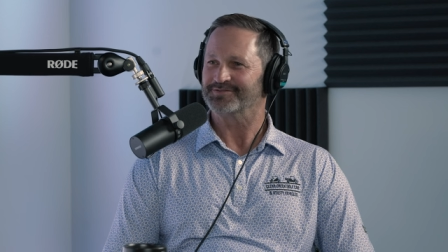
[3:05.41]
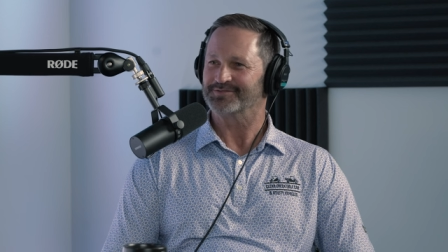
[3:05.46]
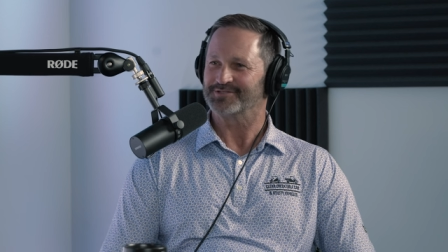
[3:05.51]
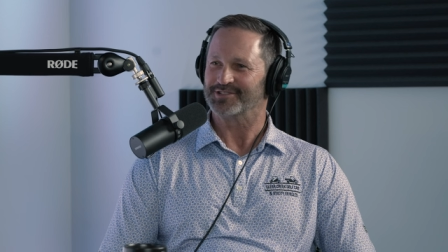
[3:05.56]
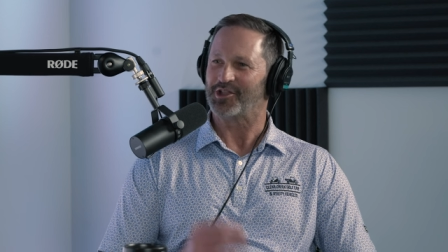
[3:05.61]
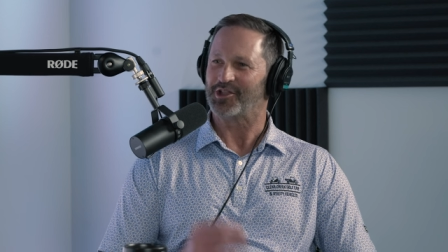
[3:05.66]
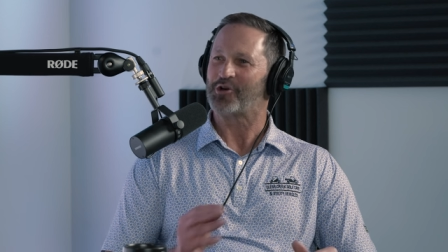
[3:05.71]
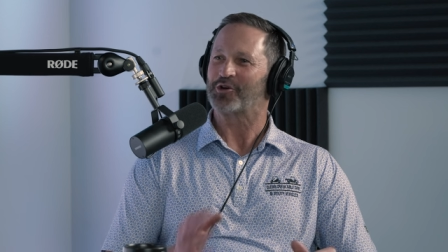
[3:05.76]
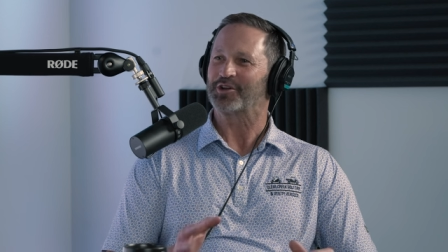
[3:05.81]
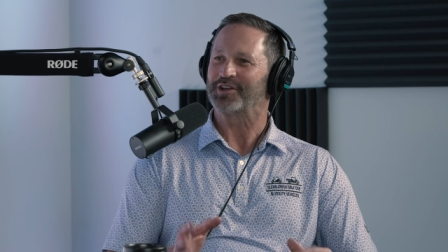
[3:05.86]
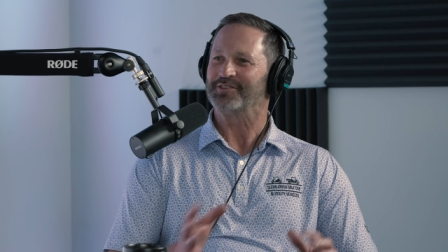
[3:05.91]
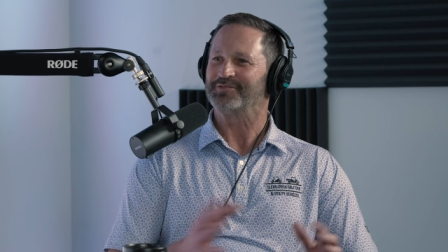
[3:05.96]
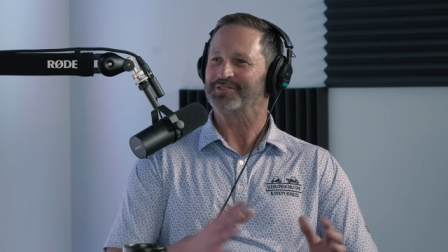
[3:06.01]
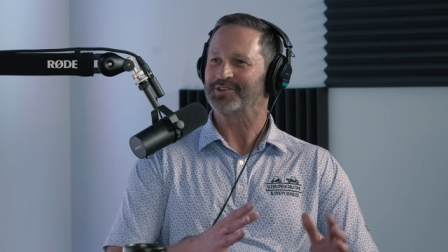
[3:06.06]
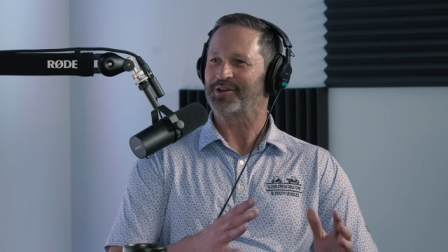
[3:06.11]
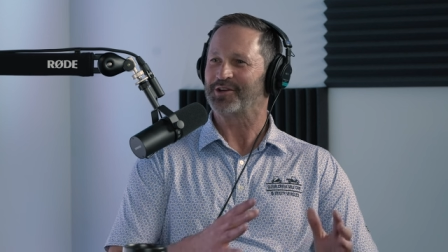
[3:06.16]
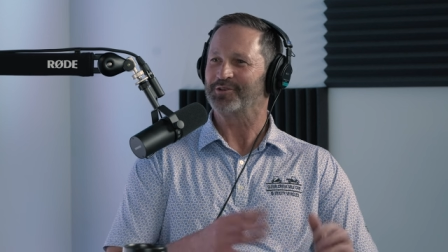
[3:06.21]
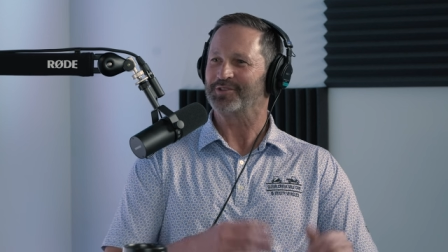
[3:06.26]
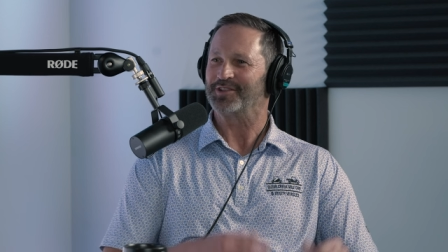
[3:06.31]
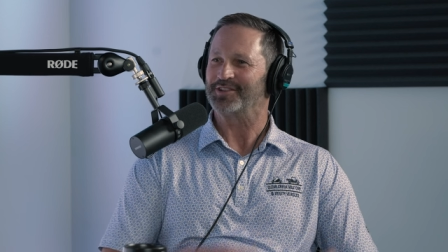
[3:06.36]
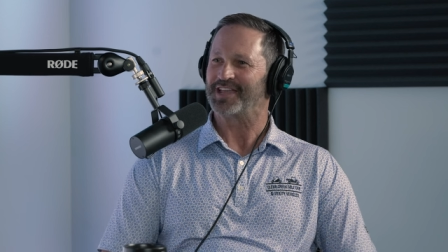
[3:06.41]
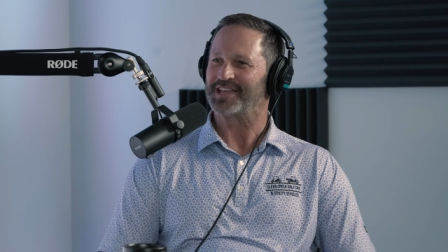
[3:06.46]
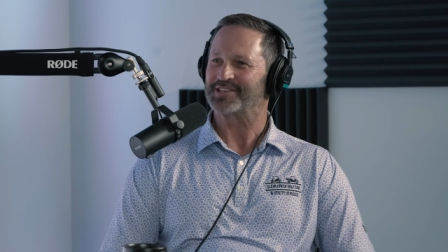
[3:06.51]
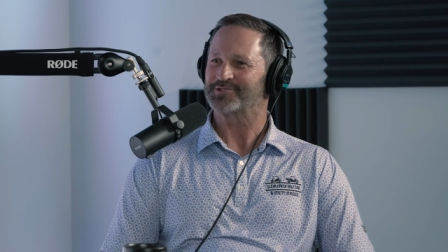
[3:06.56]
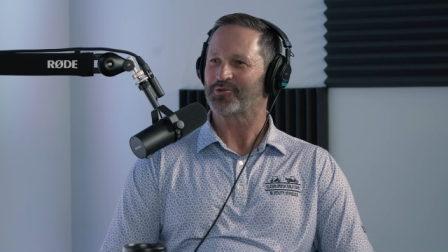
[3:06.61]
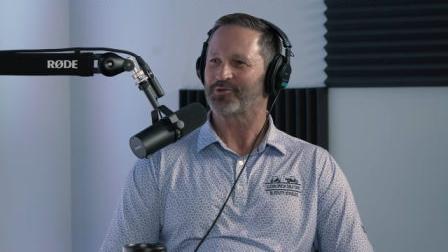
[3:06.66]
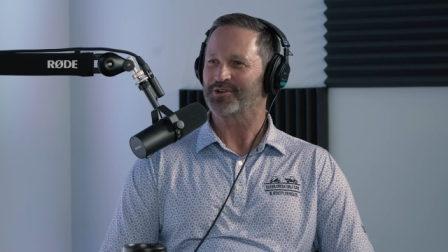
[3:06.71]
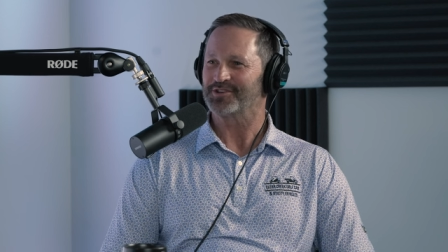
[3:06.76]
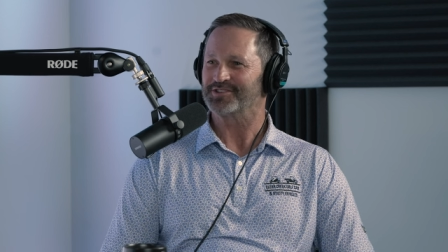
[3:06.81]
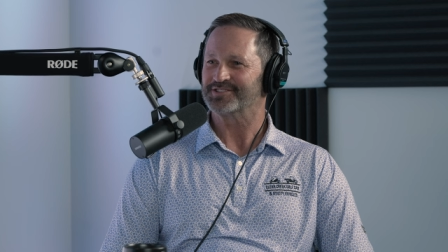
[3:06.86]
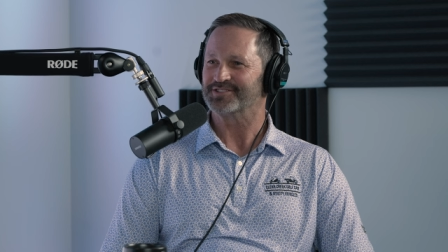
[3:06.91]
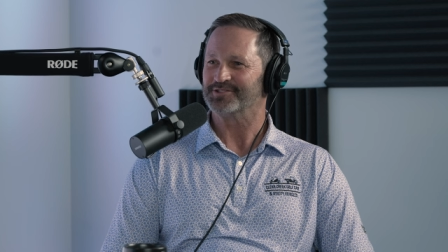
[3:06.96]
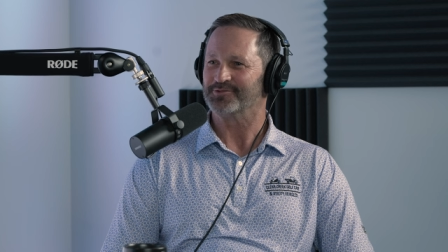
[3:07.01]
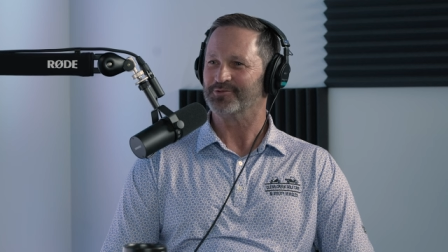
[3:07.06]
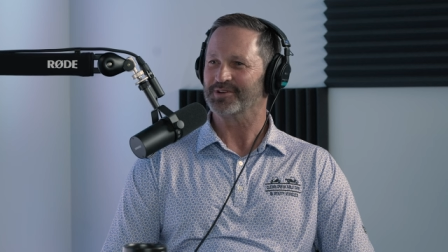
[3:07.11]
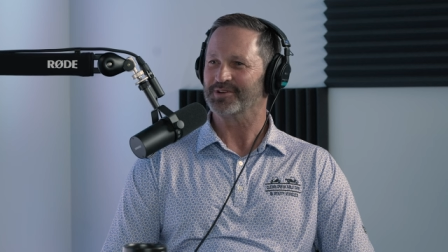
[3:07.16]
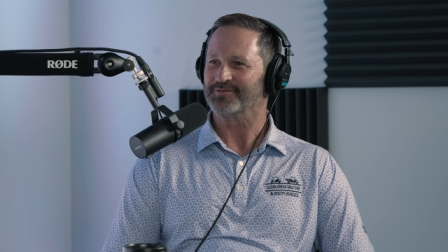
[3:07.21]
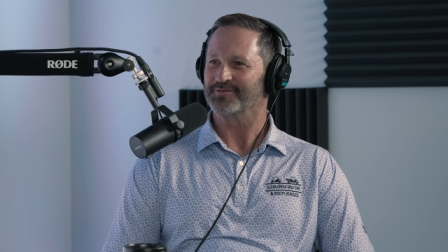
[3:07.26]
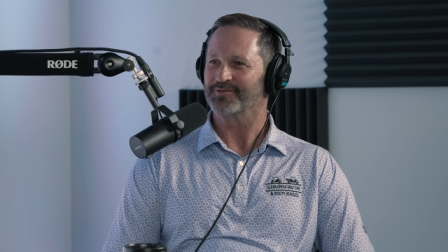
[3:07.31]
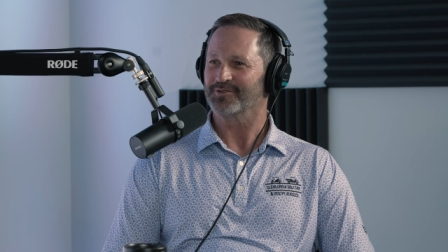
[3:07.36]
long enough ago that that's where he still
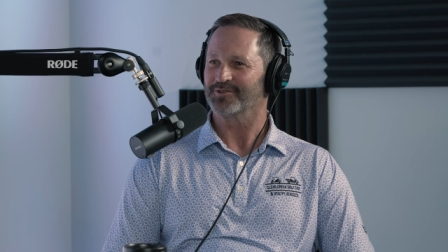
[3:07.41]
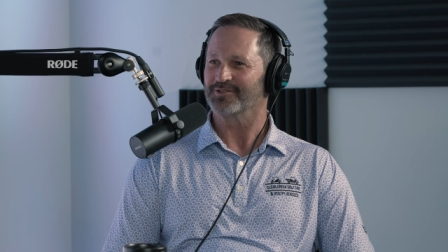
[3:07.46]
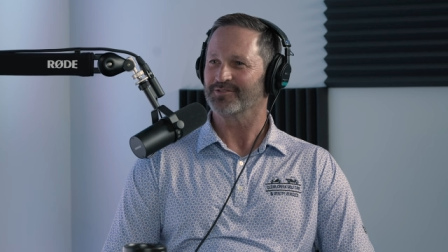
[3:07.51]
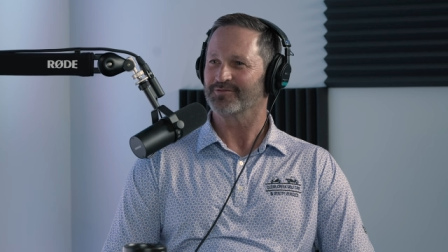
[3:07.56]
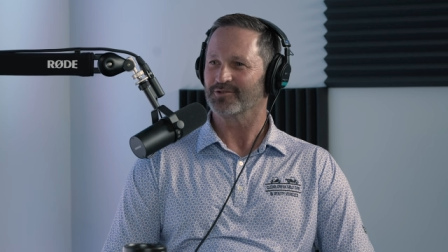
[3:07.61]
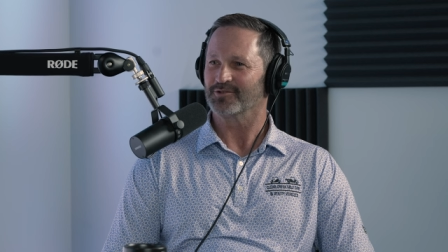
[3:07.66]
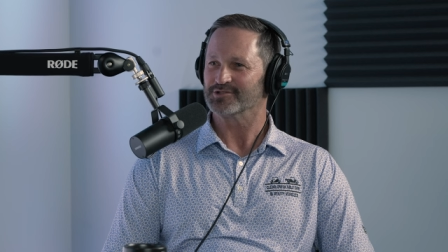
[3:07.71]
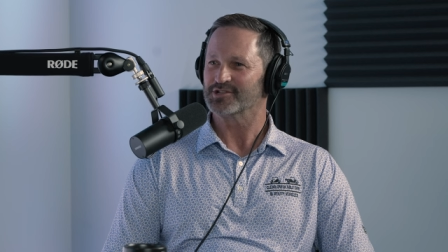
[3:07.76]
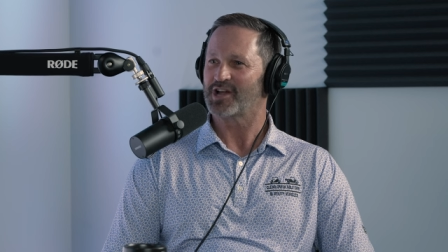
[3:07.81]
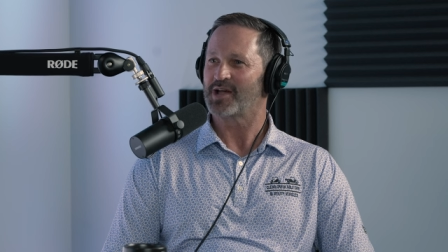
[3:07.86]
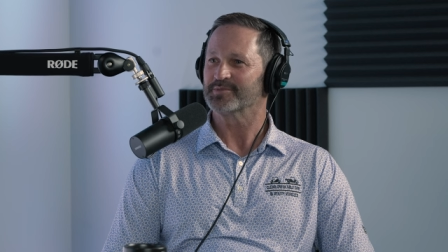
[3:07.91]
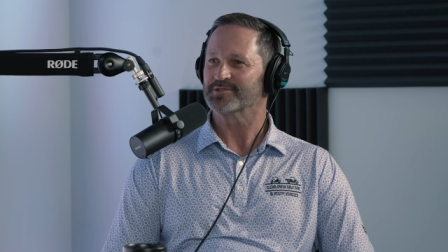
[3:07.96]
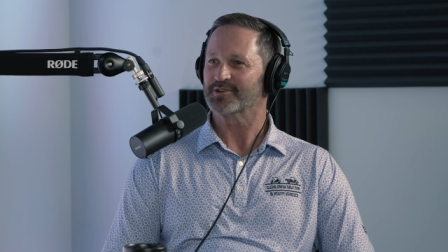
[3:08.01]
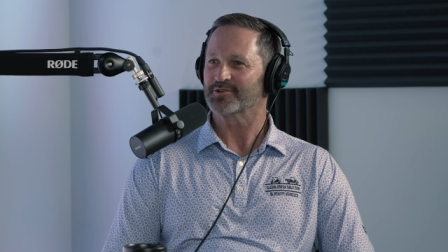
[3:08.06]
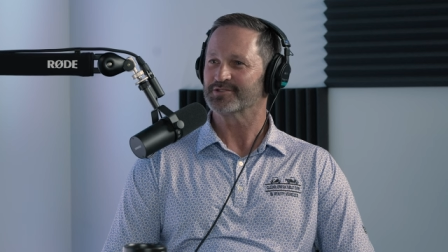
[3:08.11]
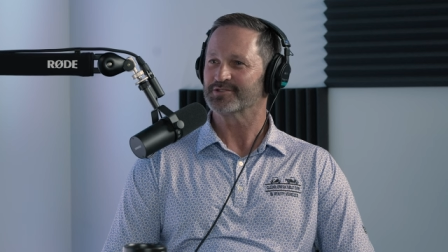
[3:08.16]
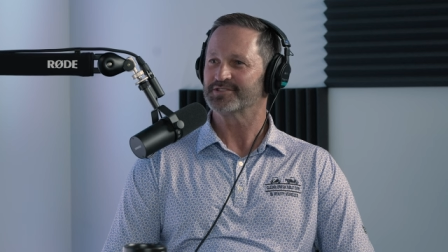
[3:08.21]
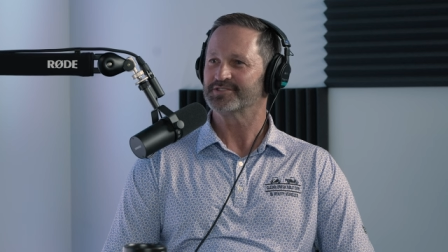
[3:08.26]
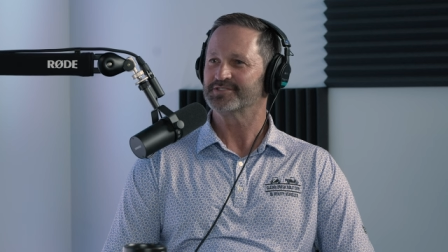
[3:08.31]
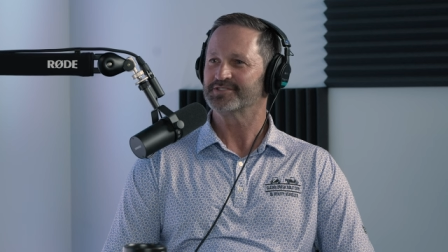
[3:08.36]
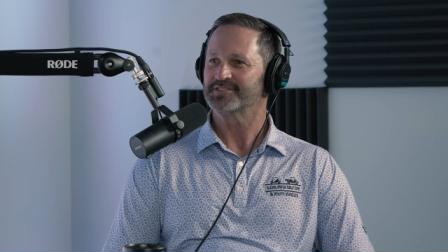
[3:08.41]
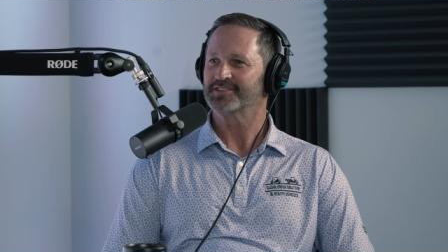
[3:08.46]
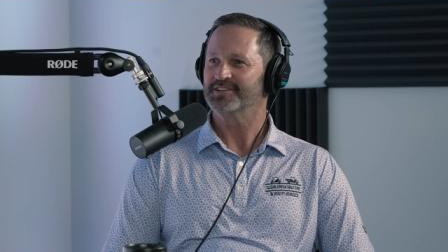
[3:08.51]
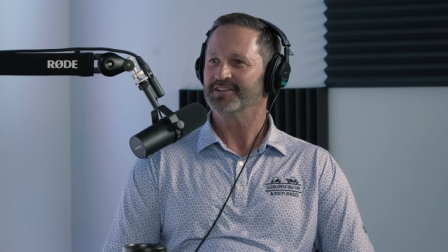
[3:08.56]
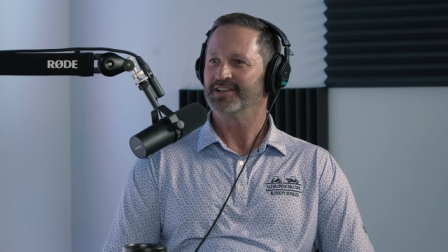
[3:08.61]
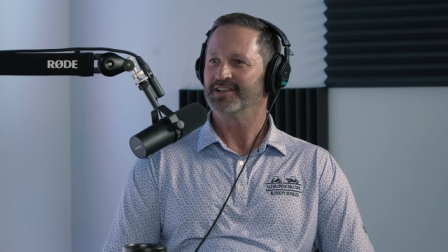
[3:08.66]
went for for job searches,